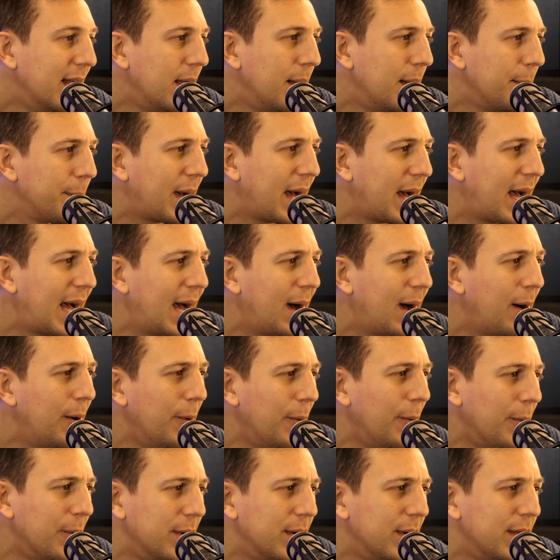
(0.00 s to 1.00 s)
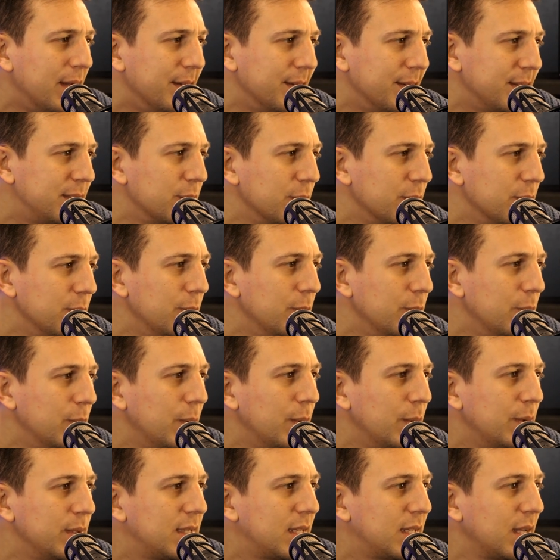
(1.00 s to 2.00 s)
But how
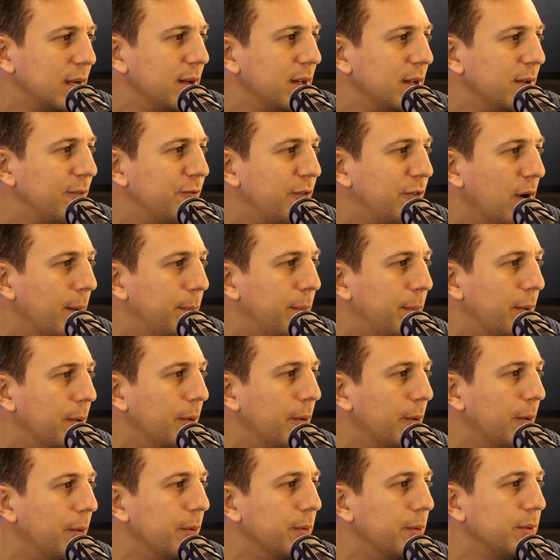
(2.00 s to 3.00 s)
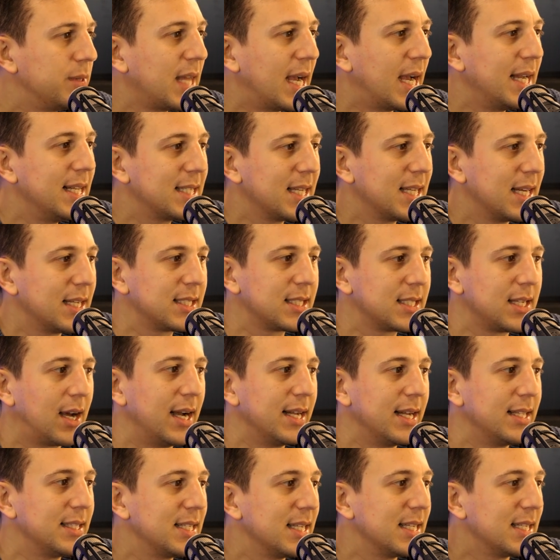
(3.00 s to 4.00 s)
do the football data
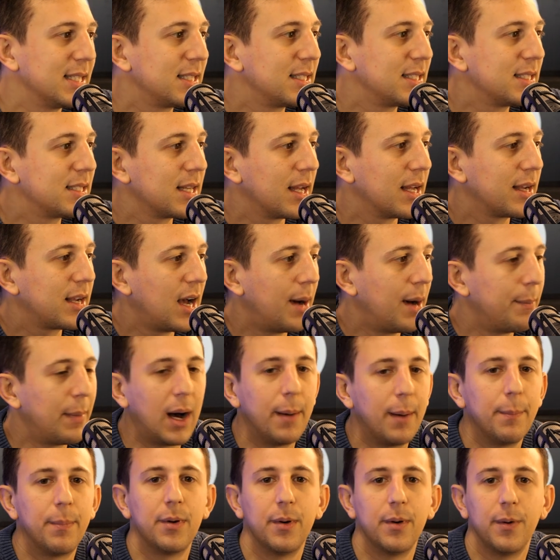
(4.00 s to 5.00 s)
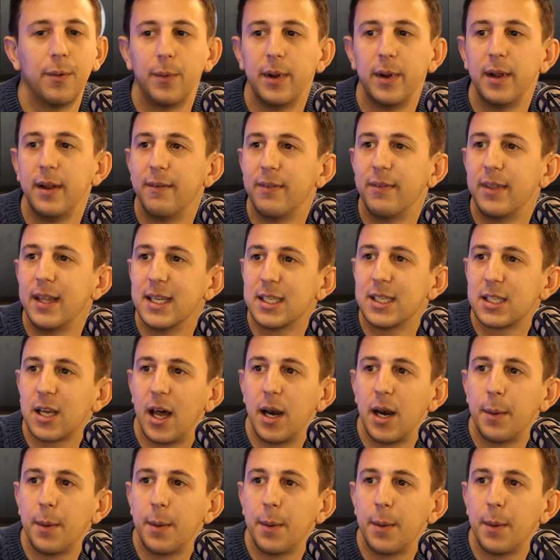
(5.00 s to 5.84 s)
scientists come up with these kind of